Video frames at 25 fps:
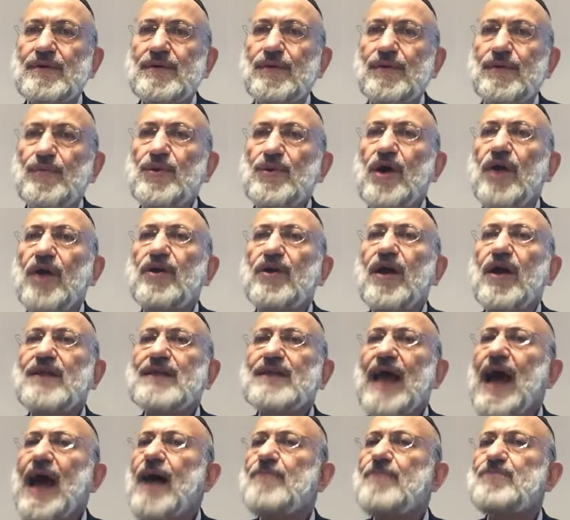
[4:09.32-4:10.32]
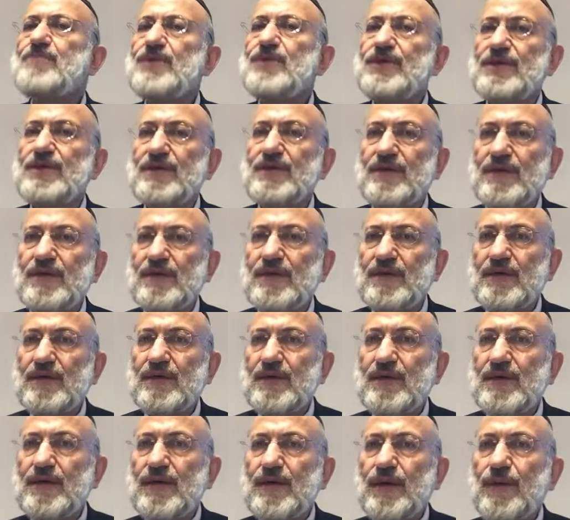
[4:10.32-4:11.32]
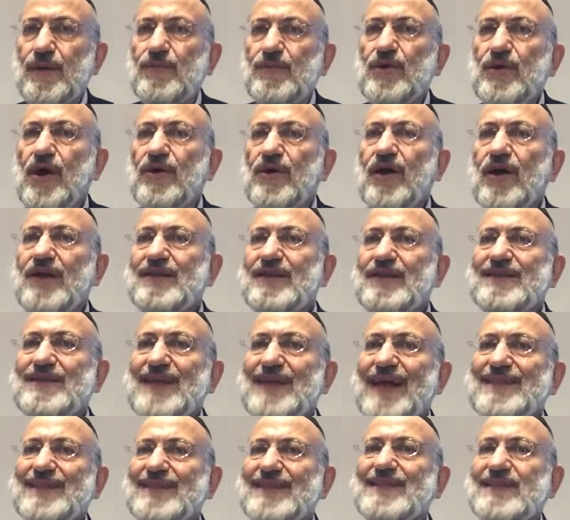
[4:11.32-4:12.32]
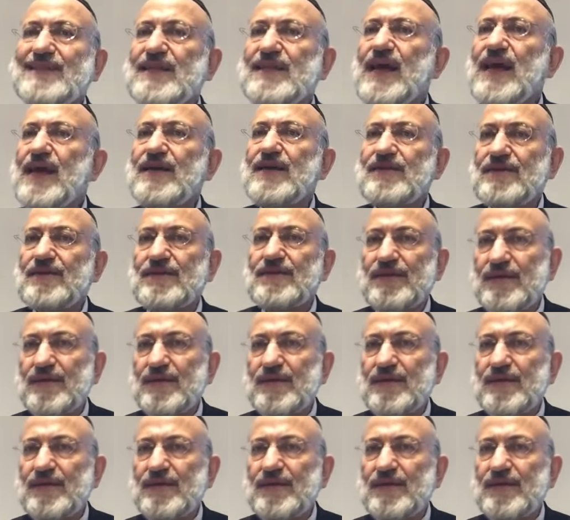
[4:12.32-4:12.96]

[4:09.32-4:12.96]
we are not happy. We are not in that state